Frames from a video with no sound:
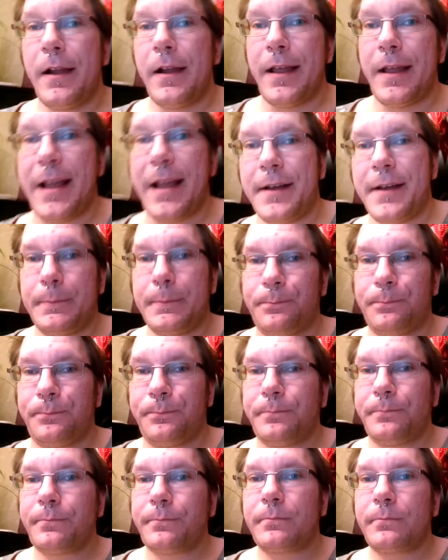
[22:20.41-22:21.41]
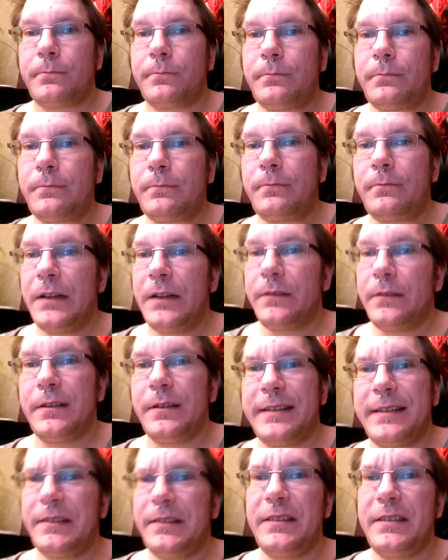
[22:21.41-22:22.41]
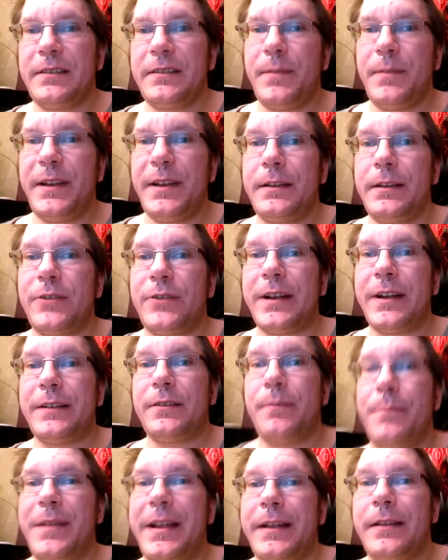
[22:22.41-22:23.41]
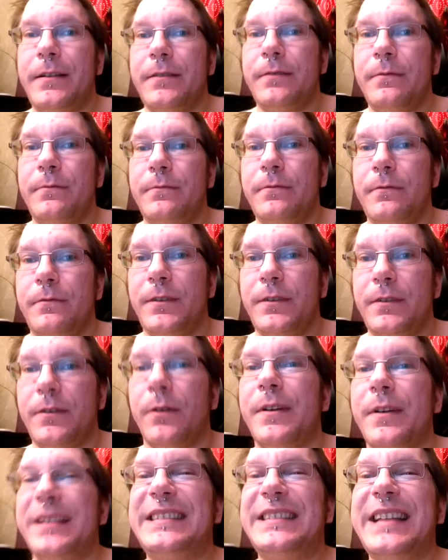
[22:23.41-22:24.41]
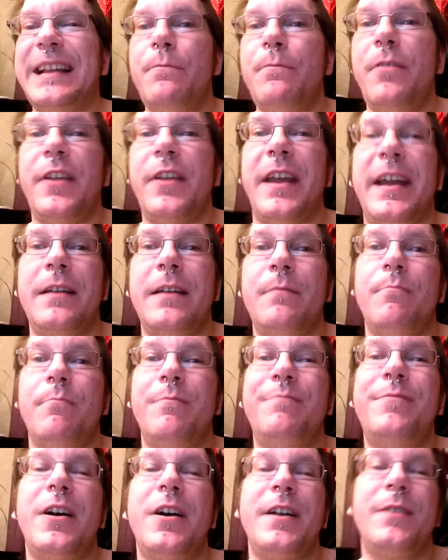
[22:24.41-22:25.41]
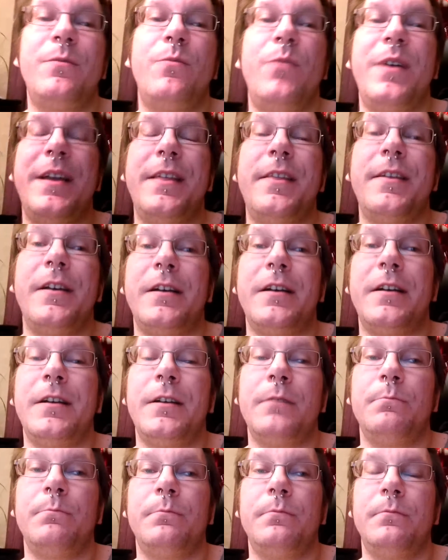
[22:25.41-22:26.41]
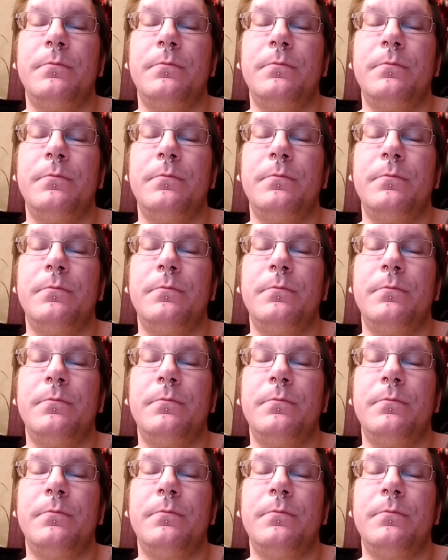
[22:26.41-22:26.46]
And so this is just me trying to make the same thing, but with a